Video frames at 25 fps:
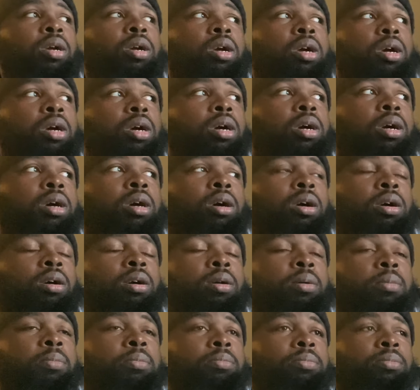
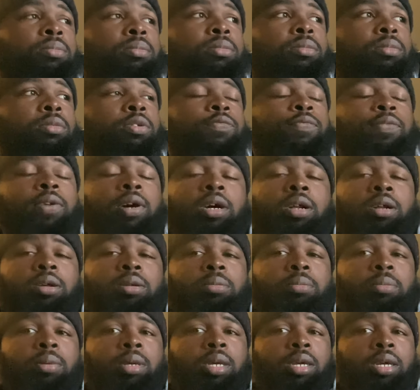Follow
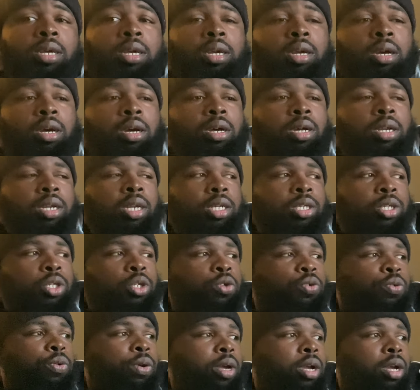me on
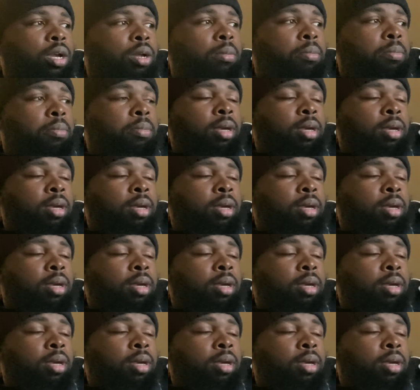Instagram.